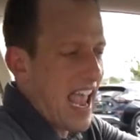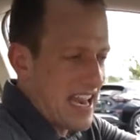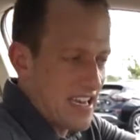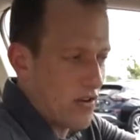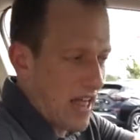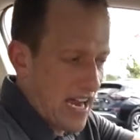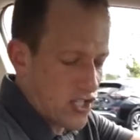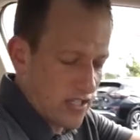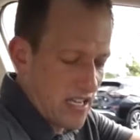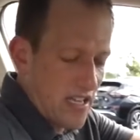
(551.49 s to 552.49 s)
and it'll
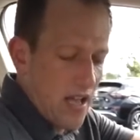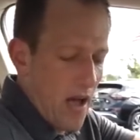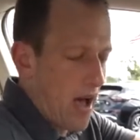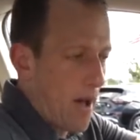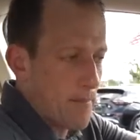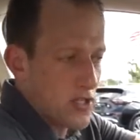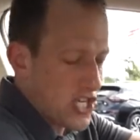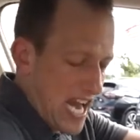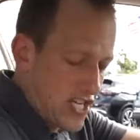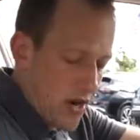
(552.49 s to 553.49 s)
actually um,
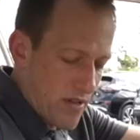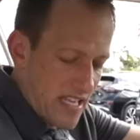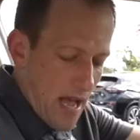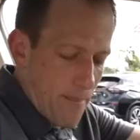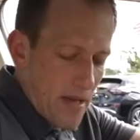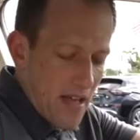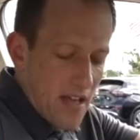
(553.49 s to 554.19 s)
change everything up.